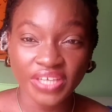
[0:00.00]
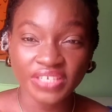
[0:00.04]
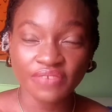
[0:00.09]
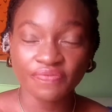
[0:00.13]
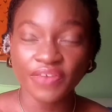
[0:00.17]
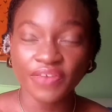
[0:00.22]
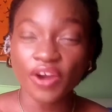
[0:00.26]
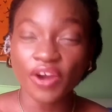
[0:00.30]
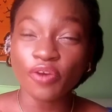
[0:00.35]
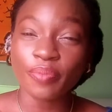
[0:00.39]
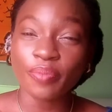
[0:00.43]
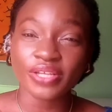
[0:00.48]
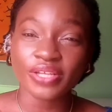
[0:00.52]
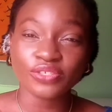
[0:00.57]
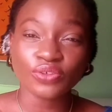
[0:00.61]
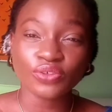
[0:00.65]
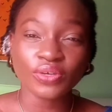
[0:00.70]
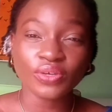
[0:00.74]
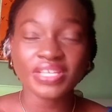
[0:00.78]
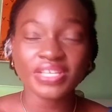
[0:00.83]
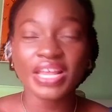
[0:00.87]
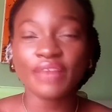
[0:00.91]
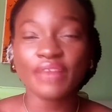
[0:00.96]
environments? So
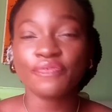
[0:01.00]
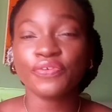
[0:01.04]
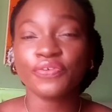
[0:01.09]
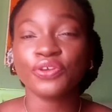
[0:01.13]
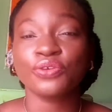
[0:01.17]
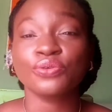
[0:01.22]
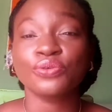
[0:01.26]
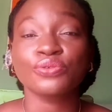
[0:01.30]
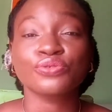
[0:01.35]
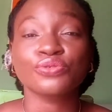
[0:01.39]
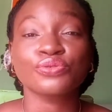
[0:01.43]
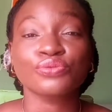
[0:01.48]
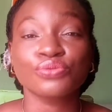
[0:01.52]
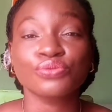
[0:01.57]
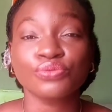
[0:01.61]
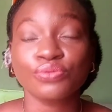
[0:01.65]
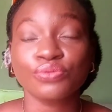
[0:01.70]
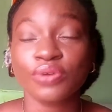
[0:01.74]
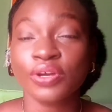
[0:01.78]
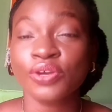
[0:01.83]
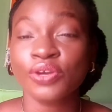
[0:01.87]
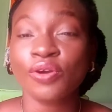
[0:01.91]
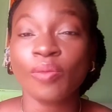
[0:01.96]
it's left for you to
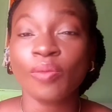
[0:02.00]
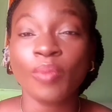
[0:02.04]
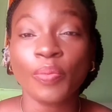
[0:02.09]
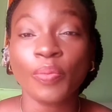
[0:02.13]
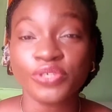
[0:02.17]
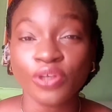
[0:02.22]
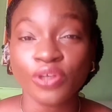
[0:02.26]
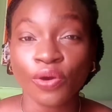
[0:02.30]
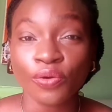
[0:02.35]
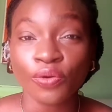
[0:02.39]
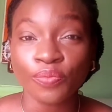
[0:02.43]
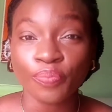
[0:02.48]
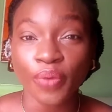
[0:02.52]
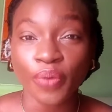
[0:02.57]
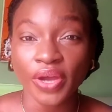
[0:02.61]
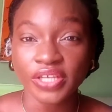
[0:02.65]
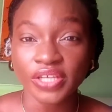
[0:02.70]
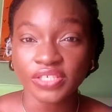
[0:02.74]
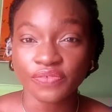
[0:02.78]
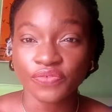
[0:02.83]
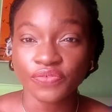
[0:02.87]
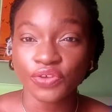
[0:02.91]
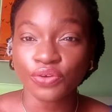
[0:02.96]
come up with your own
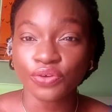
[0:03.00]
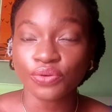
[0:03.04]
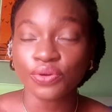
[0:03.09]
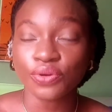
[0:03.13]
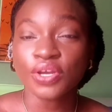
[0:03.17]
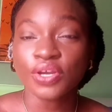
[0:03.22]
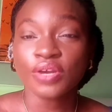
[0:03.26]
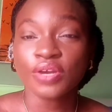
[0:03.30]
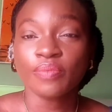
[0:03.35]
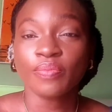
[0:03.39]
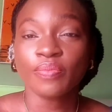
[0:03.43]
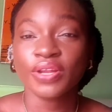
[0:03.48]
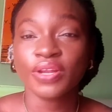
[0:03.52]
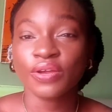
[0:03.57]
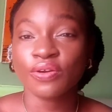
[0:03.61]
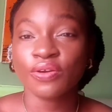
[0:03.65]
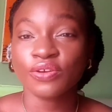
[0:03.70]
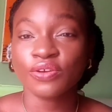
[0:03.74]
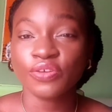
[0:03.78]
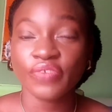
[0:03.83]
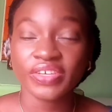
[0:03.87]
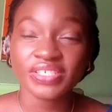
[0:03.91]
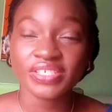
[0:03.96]
point of view, but the
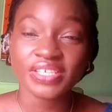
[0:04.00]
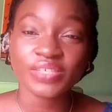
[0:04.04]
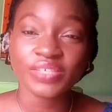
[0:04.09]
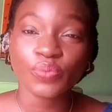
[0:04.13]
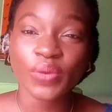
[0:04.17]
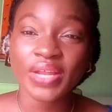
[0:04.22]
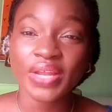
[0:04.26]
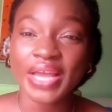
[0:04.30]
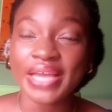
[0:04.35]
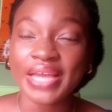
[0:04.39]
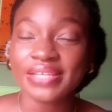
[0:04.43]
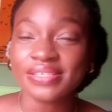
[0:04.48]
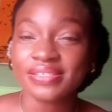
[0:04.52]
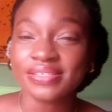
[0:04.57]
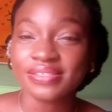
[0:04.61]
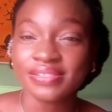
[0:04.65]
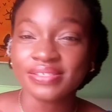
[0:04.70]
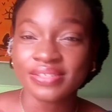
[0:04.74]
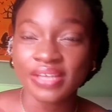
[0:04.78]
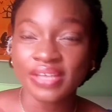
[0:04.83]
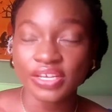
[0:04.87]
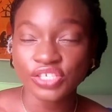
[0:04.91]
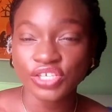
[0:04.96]
controversy is whether it is
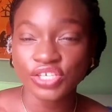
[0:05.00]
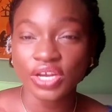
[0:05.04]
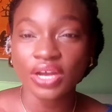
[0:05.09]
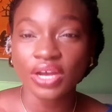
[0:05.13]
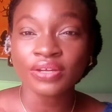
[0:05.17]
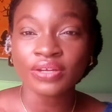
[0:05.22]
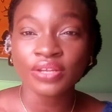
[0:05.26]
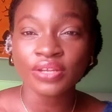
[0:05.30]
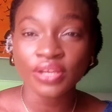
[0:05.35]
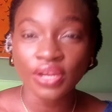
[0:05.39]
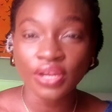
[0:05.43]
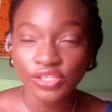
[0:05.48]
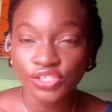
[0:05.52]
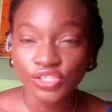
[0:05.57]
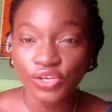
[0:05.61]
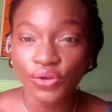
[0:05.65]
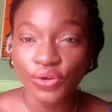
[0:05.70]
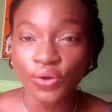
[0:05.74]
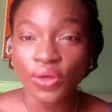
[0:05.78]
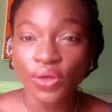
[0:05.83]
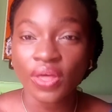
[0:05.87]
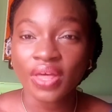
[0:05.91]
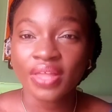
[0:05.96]
nature or
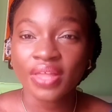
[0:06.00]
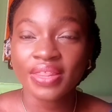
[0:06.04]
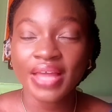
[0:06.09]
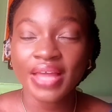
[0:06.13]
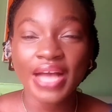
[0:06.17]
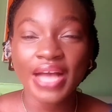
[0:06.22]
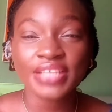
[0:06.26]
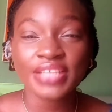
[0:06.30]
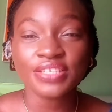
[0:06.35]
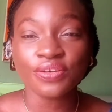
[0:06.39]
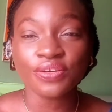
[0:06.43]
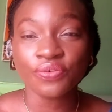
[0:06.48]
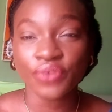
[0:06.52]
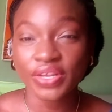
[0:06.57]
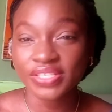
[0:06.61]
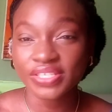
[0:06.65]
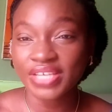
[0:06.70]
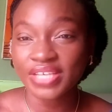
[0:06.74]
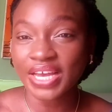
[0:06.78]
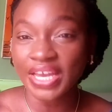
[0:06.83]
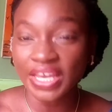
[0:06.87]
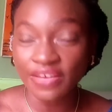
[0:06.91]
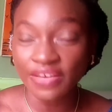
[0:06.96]
nurture that has a
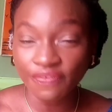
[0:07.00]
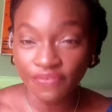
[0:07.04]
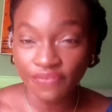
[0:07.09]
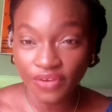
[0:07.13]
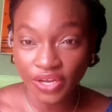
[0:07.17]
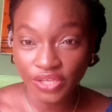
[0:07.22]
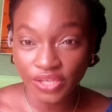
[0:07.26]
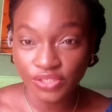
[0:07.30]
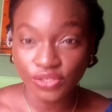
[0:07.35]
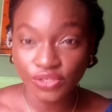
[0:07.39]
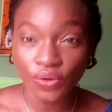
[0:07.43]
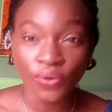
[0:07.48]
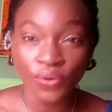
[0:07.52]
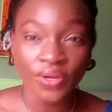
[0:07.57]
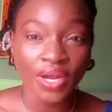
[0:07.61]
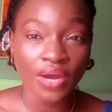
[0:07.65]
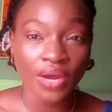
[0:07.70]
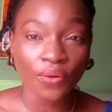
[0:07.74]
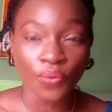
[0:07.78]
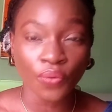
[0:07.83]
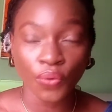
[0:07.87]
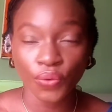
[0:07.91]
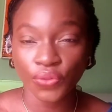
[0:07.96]
greater influence on our
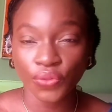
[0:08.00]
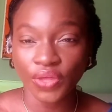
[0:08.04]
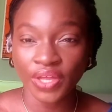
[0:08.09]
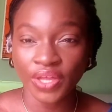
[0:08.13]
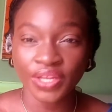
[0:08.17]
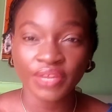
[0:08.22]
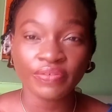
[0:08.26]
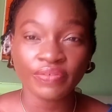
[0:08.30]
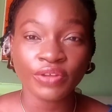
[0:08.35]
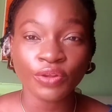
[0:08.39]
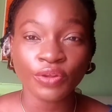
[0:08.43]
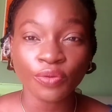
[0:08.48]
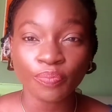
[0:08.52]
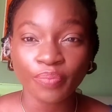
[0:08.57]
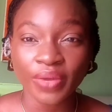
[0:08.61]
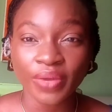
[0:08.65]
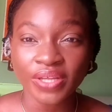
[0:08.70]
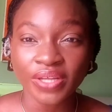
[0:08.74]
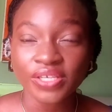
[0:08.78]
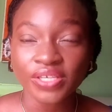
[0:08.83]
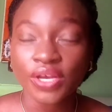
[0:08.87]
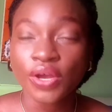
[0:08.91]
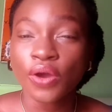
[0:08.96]
growth and
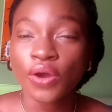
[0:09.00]
development.